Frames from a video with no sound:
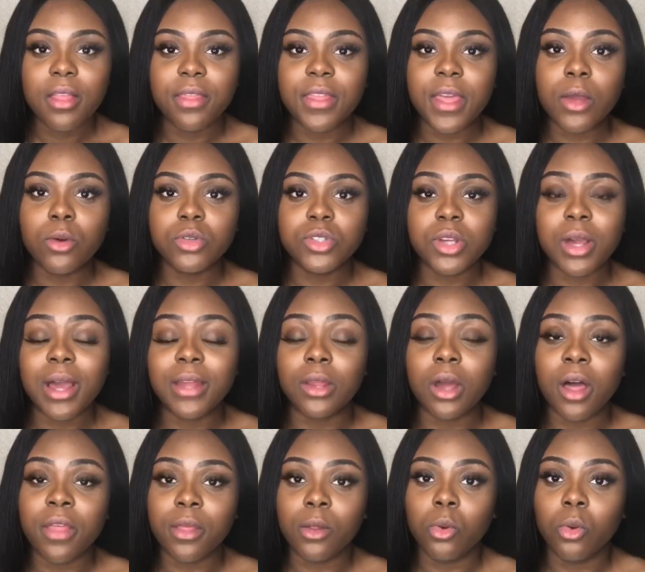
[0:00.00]
They also had
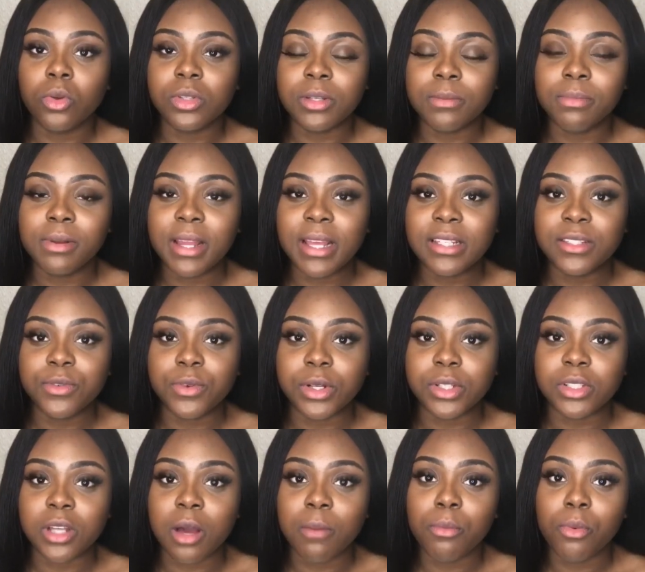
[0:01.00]
other laws in place, for
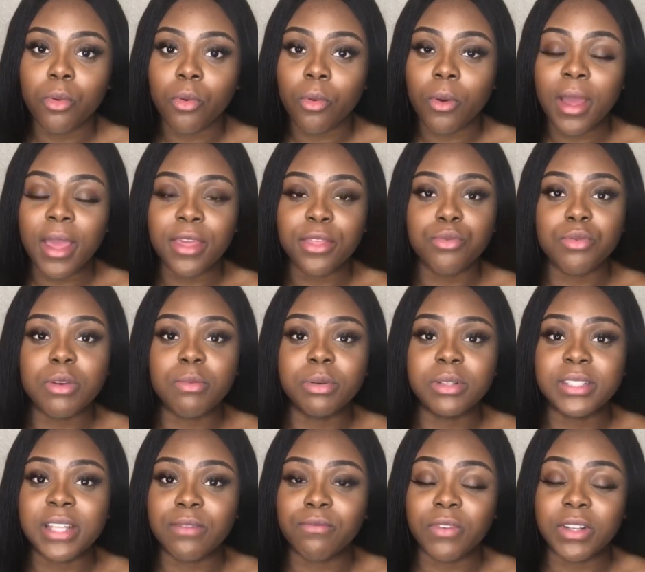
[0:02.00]
example, a
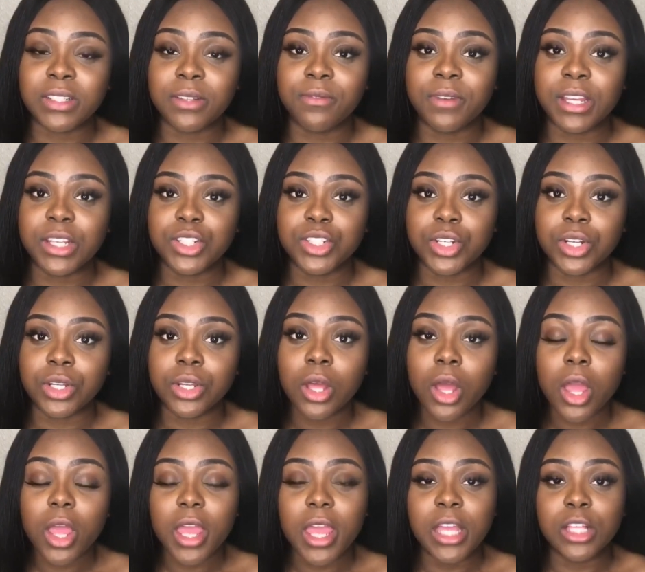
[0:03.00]
3% reservation
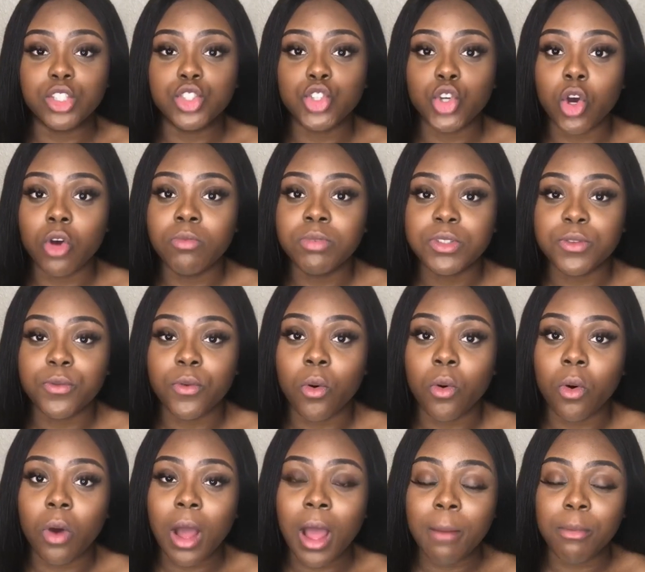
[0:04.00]
in jobs
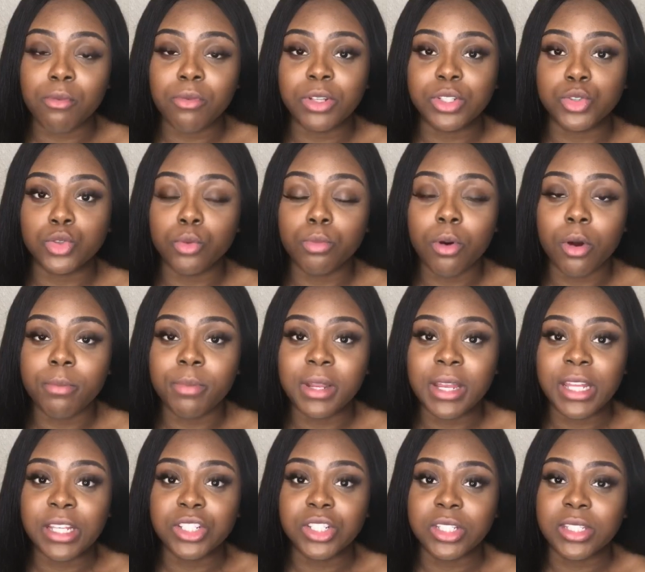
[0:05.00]
for Aboriginal
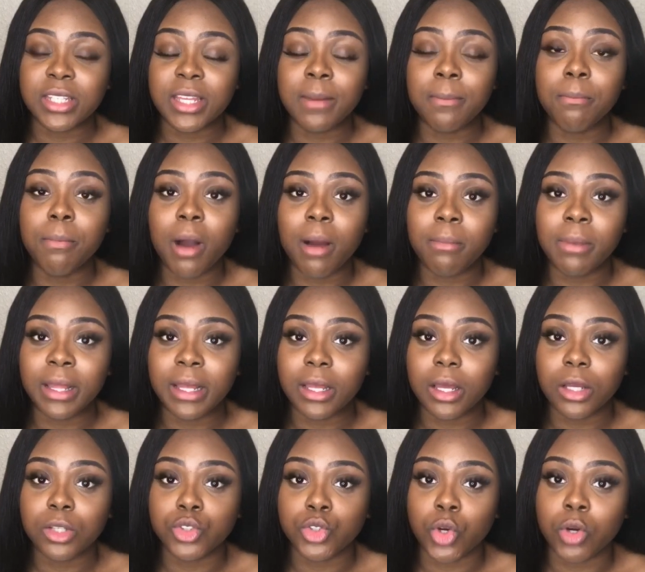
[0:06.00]
populations in public
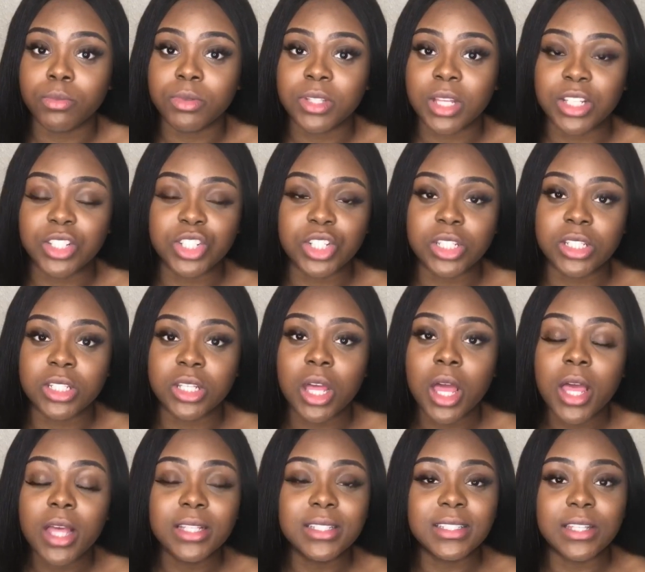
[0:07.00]
jobs such as
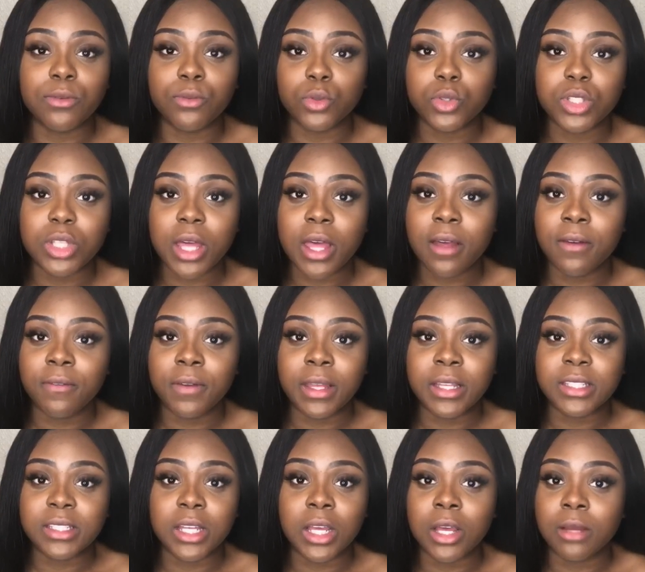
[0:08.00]
civil
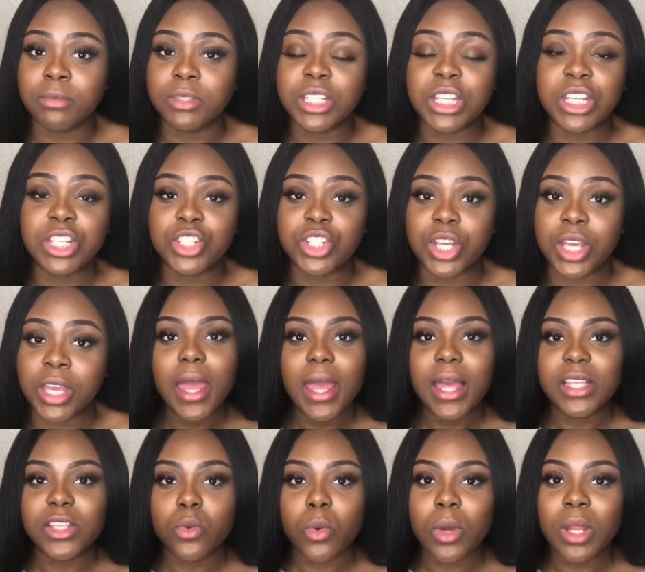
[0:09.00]
service, teaching,
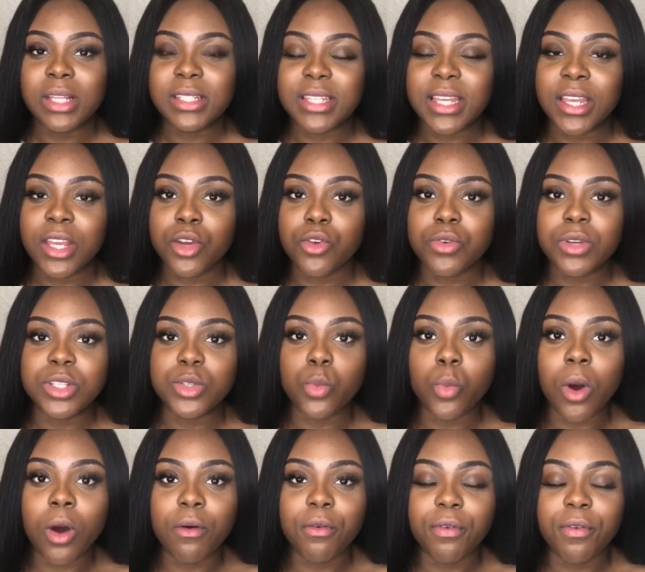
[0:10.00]
as well as increased
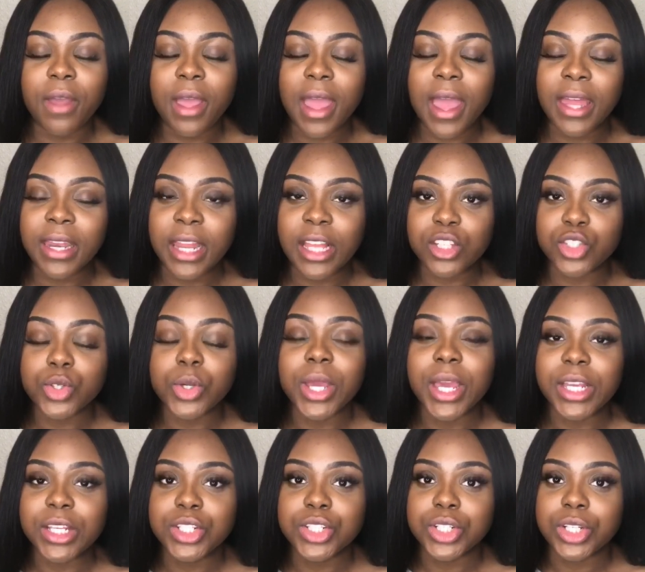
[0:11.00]
welfare and
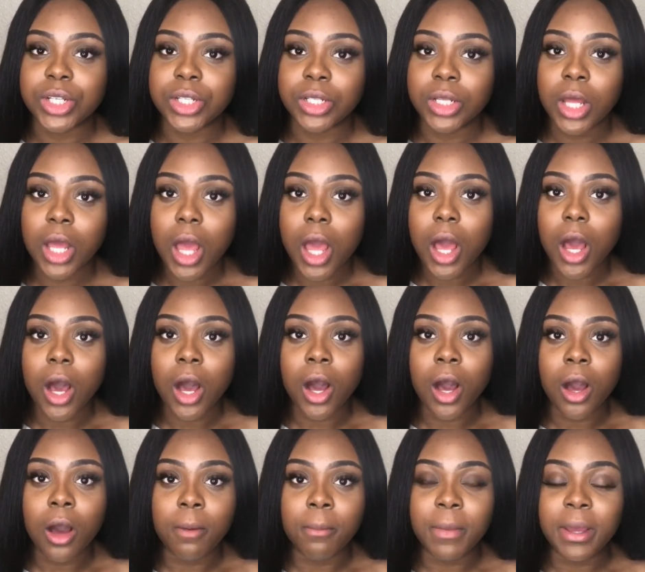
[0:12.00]
education
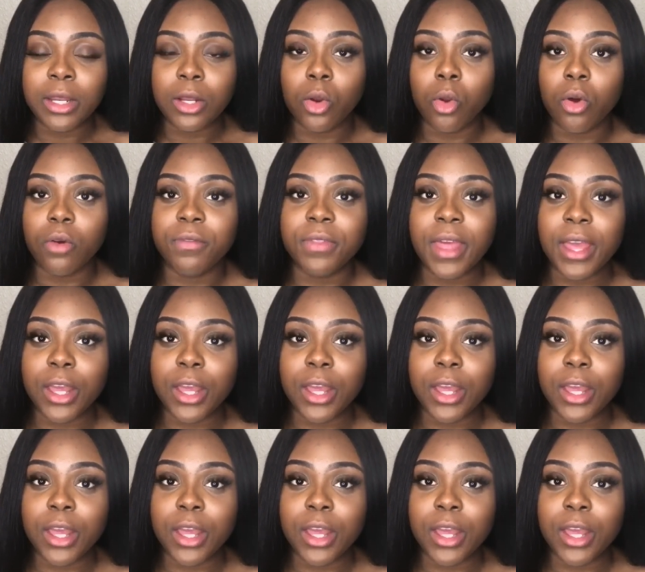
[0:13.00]
in a lot of their